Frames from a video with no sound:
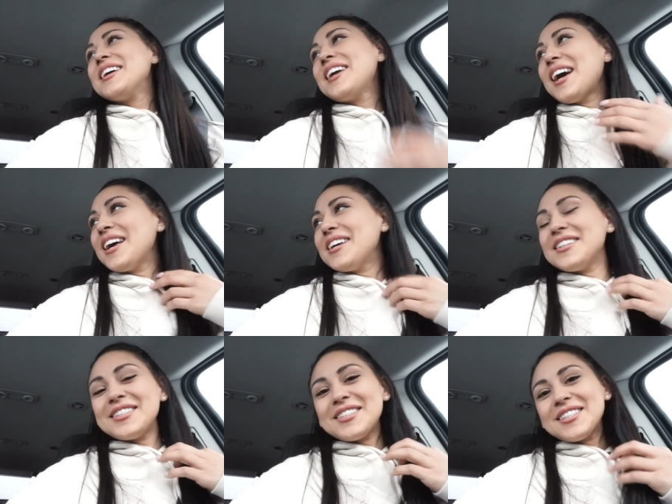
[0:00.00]
Yeah
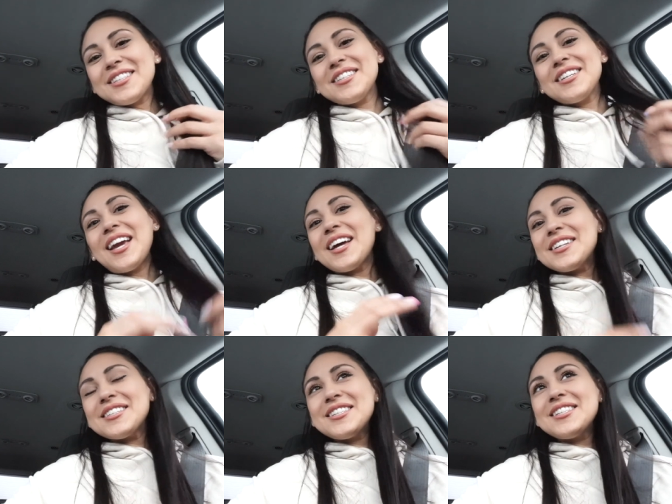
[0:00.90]
yeah,
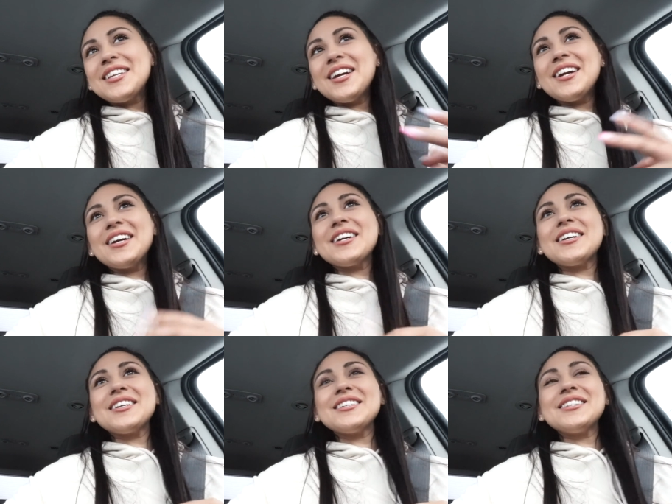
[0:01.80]
she's here.
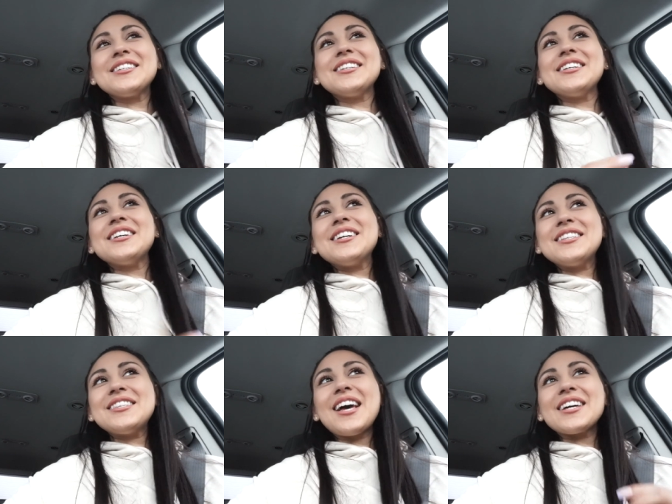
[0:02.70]

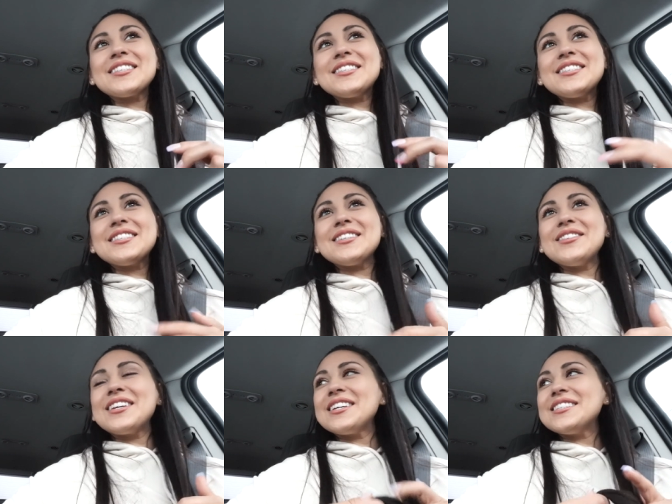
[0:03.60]
It sucks
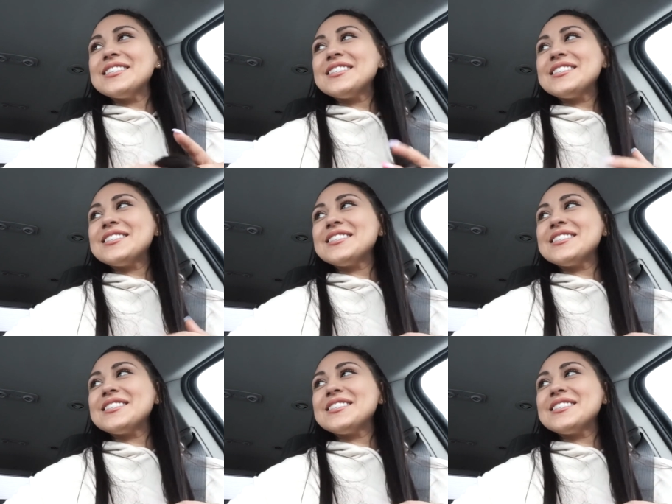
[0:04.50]
because